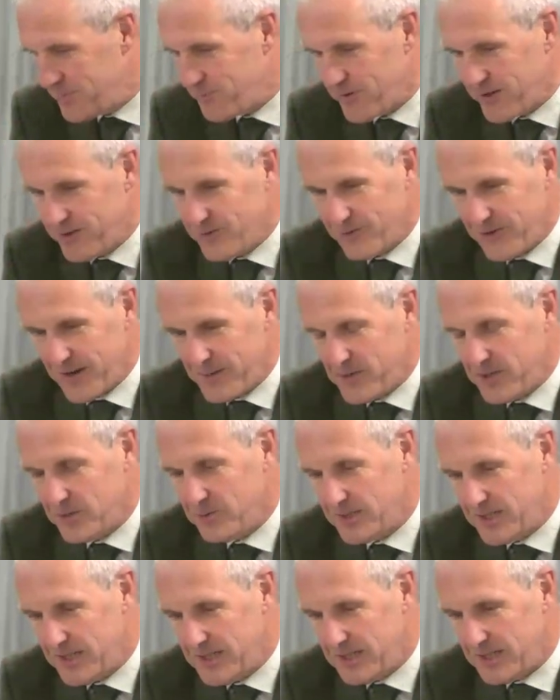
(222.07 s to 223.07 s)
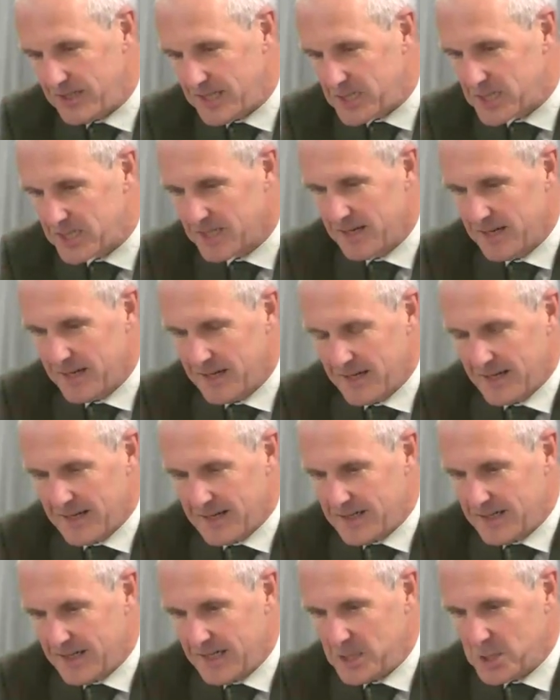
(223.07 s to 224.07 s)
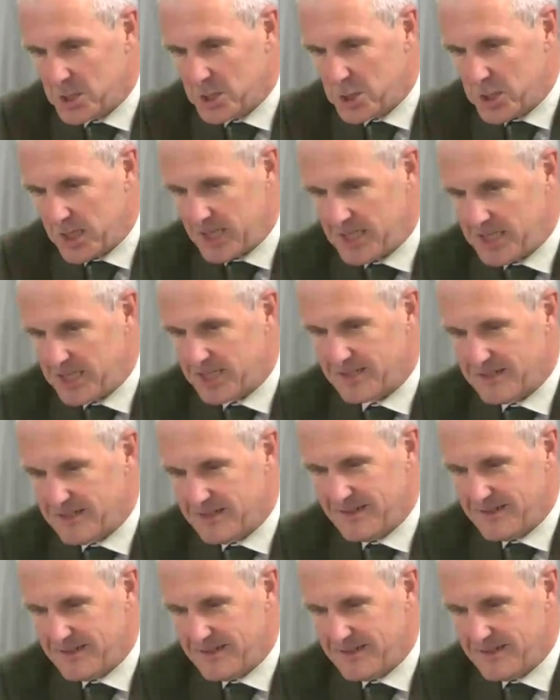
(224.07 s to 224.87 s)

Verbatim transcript: programmer who did this, it's just